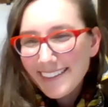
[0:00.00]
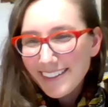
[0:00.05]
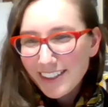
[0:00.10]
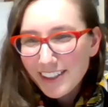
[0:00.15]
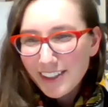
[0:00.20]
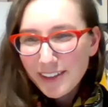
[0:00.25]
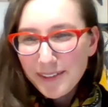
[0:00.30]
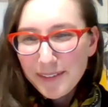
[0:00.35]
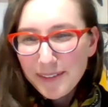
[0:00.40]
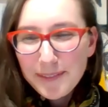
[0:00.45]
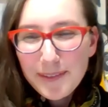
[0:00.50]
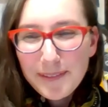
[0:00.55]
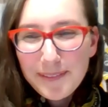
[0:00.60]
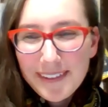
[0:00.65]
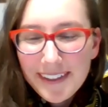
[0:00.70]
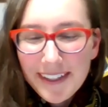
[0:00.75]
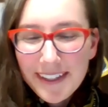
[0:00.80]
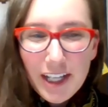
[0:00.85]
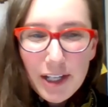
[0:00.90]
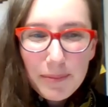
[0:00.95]
thank you. Well,
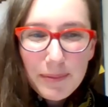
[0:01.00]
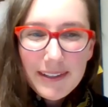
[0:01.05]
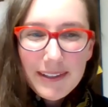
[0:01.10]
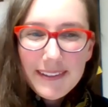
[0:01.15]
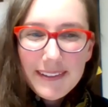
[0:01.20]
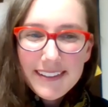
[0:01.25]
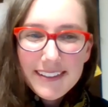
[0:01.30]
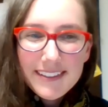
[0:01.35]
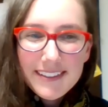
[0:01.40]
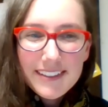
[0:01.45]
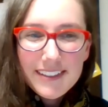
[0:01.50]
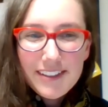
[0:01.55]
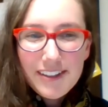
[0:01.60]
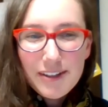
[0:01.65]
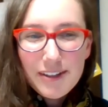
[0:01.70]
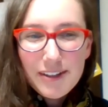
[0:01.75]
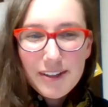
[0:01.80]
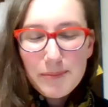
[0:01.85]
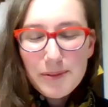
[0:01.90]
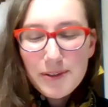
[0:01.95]
we we like it here,
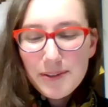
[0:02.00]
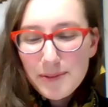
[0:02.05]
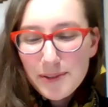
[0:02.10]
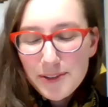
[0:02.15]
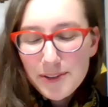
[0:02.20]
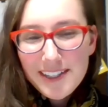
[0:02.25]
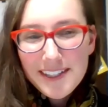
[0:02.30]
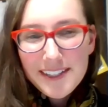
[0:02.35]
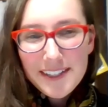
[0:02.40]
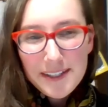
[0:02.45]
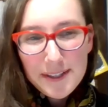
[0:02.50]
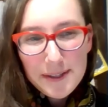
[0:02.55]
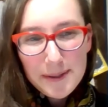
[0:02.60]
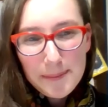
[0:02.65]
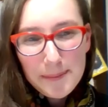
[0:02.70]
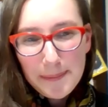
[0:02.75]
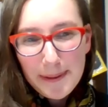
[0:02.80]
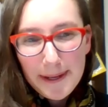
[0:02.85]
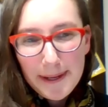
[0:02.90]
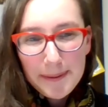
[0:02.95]
and we'll we'll try to get
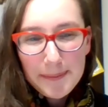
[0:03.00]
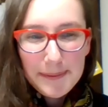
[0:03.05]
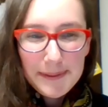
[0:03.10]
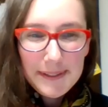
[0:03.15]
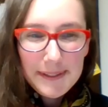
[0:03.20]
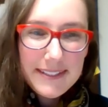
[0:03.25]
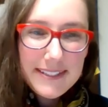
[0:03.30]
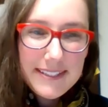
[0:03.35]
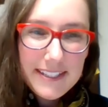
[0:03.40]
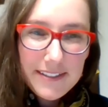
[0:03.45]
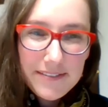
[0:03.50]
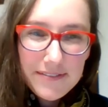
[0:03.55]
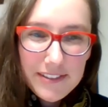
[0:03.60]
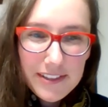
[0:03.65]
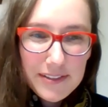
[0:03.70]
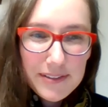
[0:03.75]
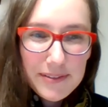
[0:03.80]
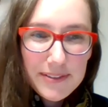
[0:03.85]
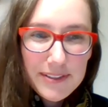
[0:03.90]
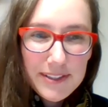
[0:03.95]
you back when it's safe
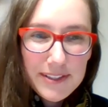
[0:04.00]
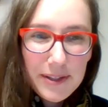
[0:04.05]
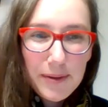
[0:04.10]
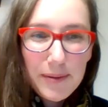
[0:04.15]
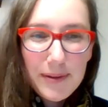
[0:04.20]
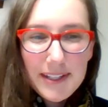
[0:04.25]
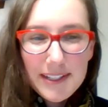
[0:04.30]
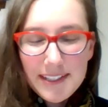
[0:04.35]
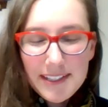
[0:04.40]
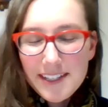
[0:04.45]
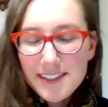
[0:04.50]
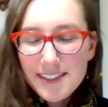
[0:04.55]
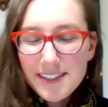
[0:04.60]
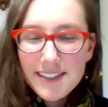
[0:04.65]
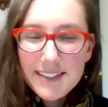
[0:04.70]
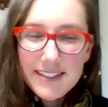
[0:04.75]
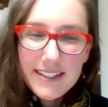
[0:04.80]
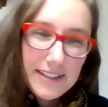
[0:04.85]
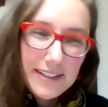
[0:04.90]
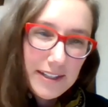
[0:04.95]
to do so, and nice
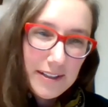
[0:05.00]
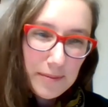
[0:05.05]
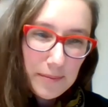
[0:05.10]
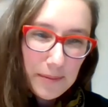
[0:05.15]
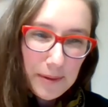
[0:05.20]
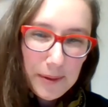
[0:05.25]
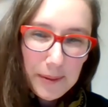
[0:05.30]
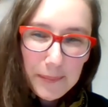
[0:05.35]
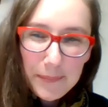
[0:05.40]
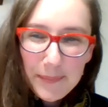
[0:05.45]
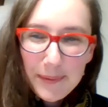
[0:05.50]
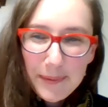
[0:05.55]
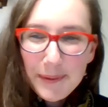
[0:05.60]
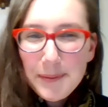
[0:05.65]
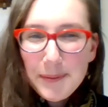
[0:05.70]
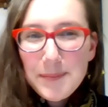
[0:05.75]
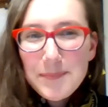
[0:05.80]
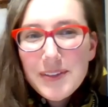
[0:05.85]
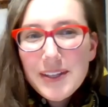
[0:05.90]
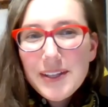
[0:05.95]
and sunny and warm.
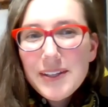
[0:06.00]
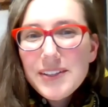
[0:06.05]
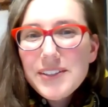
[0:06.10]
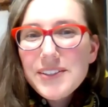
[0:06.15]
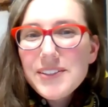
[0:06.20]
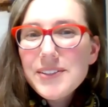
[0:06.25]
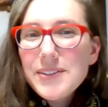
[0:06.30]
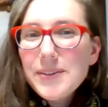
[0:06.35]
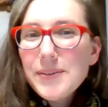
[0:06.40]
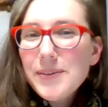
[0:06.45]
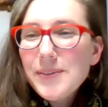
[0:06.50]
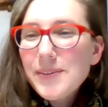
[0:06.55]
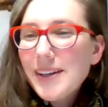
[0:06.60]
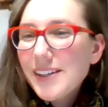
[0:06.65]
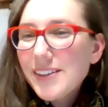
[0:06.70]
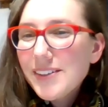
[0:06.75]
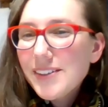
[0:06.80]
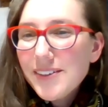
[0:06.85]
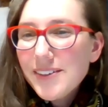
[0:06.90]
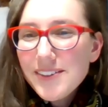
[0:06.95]
So
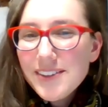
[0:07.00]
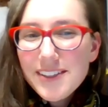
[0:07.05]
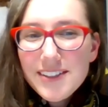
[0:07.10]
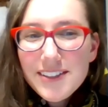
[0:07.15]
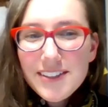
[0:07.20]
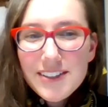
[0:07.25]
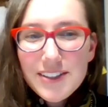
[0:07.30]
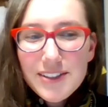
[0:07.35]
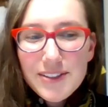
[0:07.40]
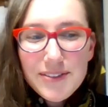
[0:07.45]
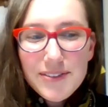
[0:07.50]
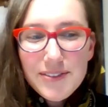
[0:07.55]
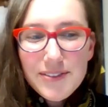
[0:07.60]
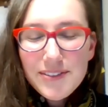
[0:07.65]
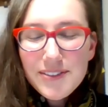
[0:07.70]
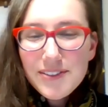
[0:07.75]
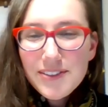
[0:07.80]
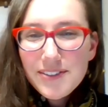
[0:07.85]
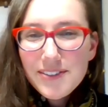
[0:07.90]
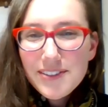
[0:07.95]
I know that
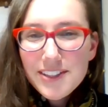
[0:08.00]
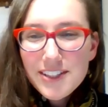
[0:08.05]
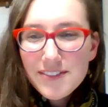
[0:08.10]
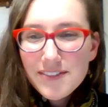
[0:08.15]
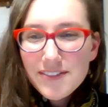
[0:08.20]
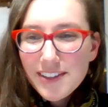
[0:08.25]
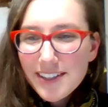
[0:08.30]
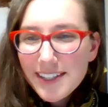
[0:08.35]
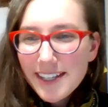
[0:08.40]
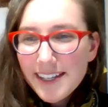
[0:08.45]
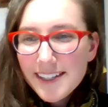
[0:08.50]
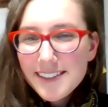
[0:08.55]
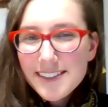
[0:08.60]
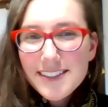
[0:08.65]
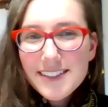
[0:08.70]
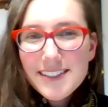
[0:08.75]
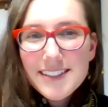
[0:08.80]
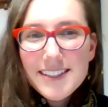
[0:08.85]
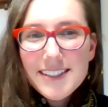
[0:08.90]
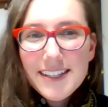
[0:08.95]
you, the rest of our guests,
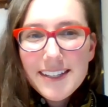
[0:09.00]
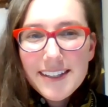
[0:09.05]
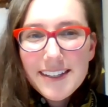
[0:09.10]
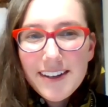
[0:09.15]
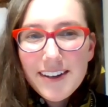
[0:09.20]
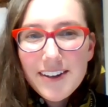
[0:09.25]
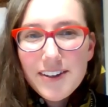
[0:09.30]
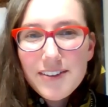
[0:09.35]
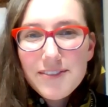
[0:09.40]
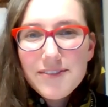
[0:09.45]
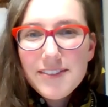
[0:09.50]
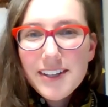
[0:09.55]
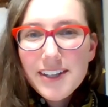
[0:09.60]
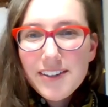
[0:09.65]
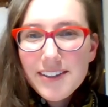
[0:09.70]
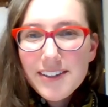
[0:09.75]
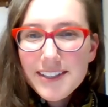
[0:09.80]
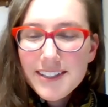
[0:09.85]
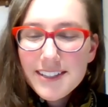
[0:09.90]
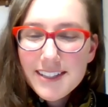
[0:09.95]
are
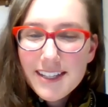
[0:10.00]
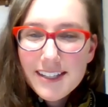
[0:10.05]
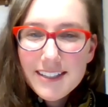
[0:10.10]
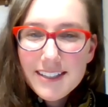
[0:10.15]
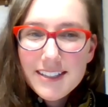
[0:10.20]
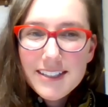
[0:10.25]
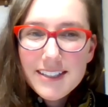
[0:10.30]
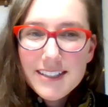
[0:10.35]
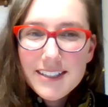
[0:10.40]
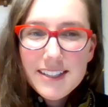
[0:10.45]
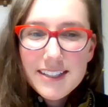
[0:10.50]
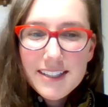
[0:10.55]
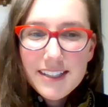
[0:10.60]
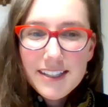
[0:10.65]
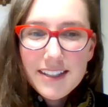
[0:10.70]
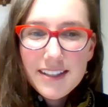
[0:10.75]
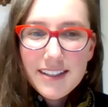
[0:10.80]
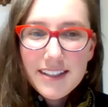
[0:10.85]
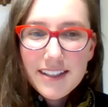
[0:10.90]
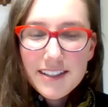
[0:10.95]
very excited to
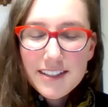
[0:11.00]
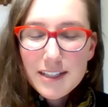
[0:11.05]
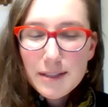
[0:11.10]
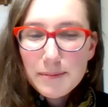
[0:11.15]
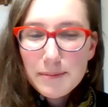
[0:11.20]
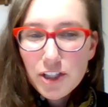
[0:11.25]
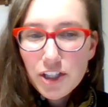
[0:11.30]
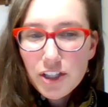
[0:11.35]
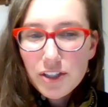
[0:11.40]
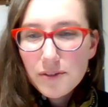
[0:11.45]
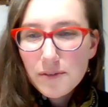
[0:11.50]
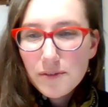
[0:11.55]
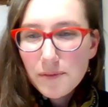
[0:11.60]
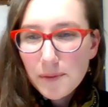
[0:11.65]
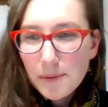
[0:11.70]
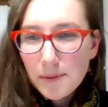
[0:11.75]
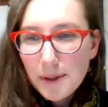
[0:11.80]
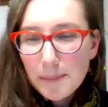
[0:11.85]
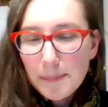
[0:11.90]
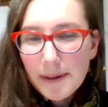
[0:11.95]
see the exhibition
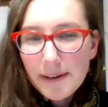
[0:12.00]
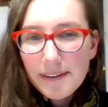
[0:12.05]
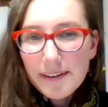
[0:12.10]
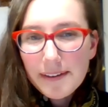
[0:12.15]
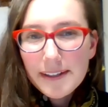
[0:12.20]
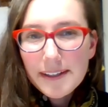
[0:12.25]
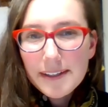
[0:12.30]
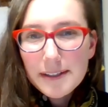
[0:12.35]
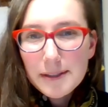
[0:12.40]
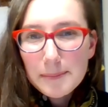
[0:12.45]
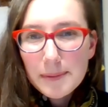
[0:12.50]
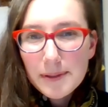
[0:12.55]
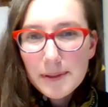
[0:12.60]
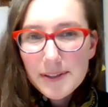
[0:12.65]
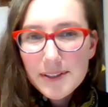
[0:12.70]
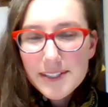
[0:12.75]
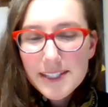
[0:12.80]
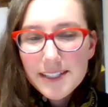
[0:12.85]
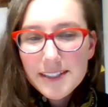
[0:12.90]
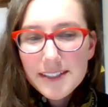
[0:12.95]
for America in
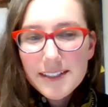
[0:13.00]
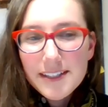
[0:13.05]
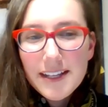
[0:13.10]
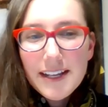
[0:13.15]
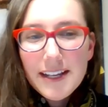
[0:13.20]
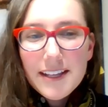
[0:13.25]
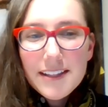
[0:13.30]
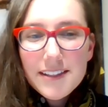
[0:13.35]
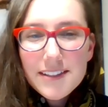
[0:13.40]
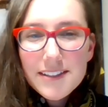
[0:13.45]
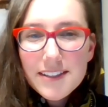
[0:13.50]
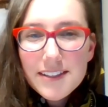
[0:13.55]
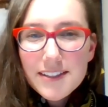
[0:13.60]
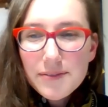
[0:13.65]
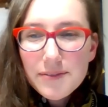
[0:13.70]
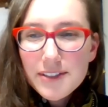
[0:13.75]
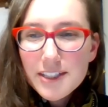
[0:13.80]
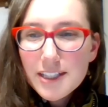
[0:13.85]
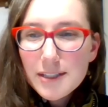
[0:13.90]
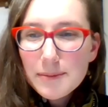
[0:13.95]
person. This is
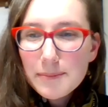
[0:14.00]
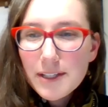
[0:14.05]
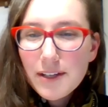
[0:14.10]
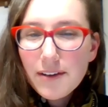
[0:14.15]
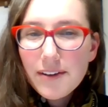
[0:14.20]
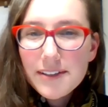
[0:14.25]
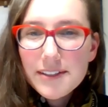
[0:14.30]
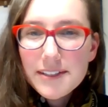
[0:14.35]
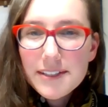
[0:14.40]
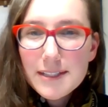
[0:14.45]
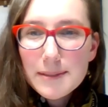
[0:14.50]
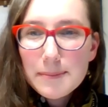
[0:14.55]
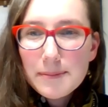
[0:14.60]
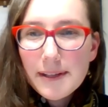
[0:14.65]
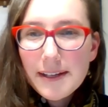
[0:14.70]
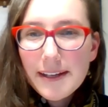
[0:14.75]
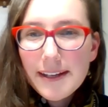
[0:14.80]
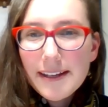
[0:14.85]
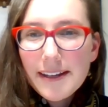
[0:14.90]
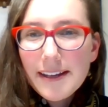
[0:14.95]
going to be on
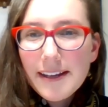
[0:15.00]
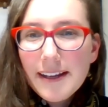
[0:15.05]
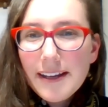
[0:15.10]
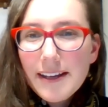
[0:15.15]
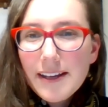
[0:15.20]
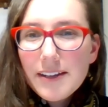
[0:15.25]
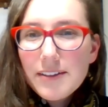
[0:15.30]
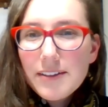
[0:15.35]
display